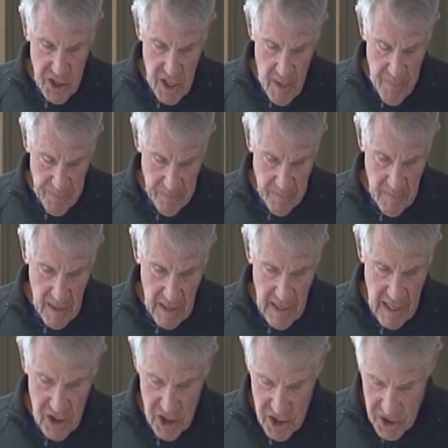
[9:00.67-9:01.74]
um,
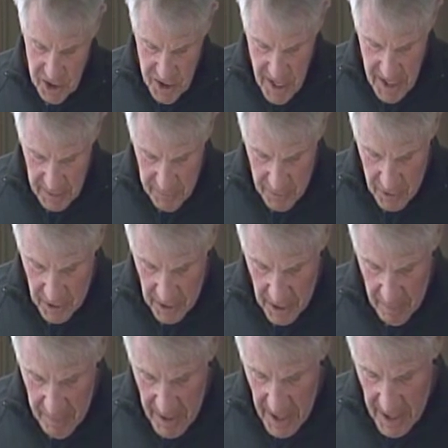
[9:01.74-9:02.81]
let's just think for a
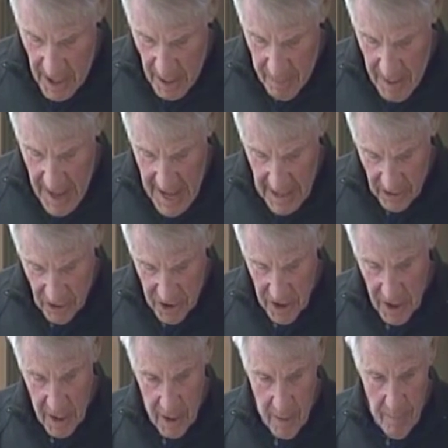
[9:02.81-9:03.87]
little bit about
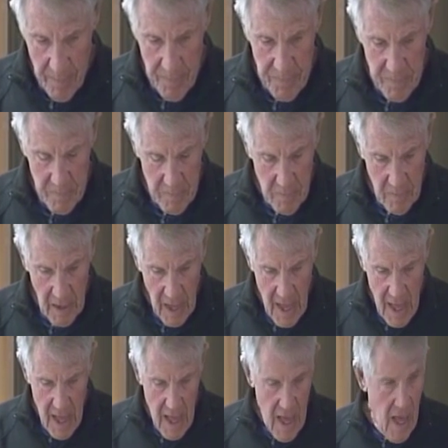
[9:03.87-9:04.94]
um,
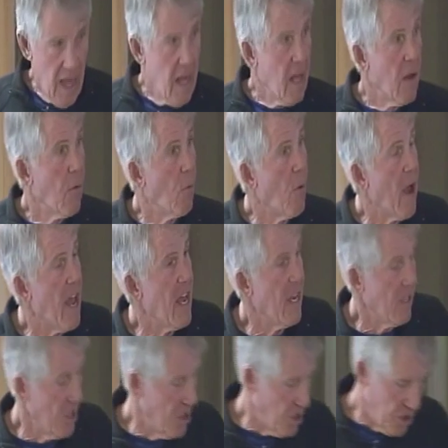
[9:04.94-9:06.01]

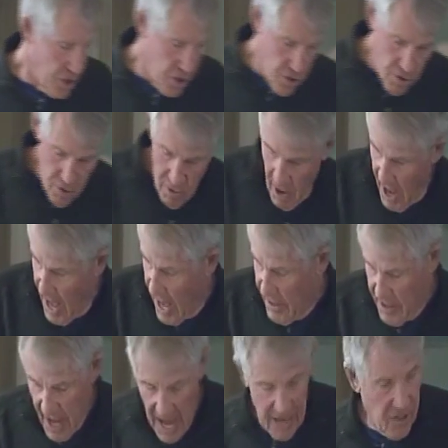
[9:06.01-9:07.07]
ways to
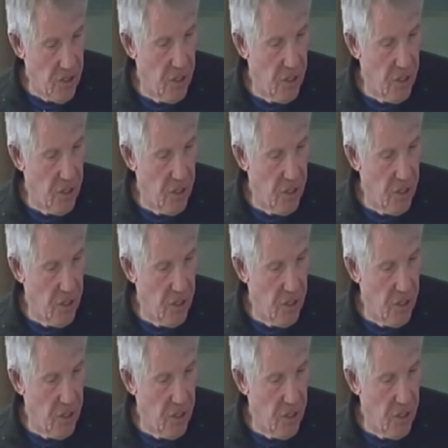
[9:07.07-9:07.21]
and not